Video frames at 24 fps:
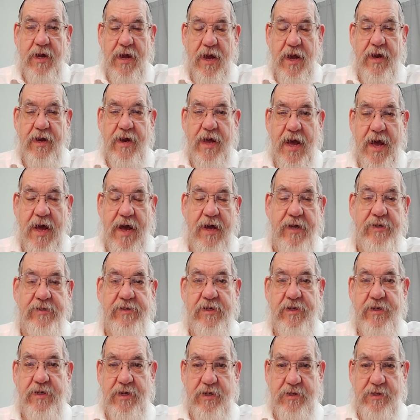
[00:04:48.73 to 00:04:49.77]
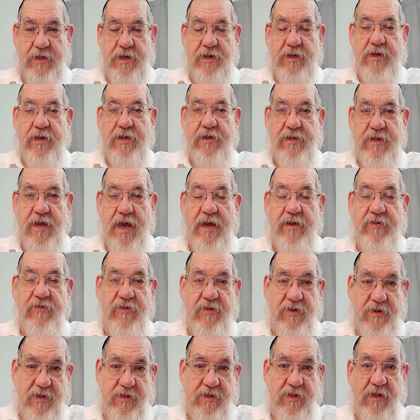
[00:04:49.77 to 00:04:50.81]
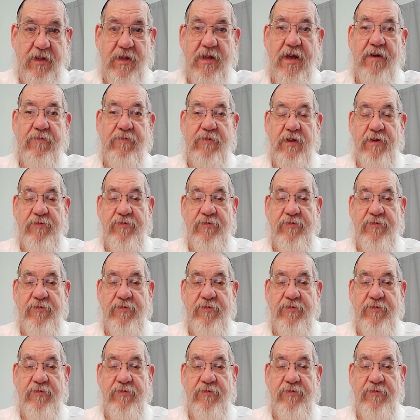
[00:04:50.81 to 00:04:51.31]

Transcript: and has in it and contains in it the level